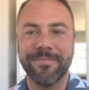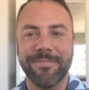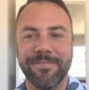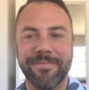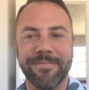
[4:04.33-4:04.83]

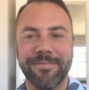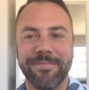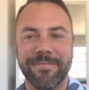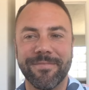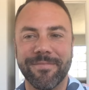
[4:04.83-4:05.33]

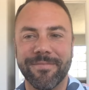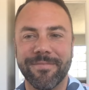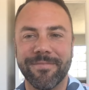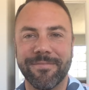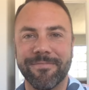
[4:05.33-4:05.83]

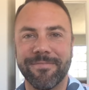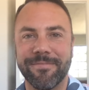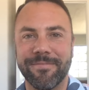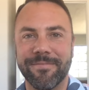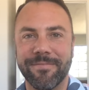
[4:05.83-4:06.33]

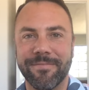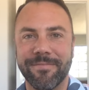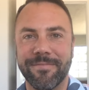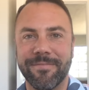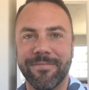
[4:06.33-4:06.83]

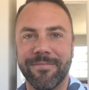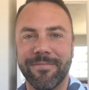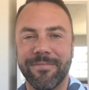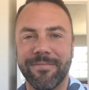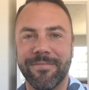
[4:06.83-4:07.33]

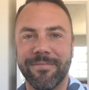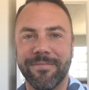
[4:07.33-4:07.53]
(silent)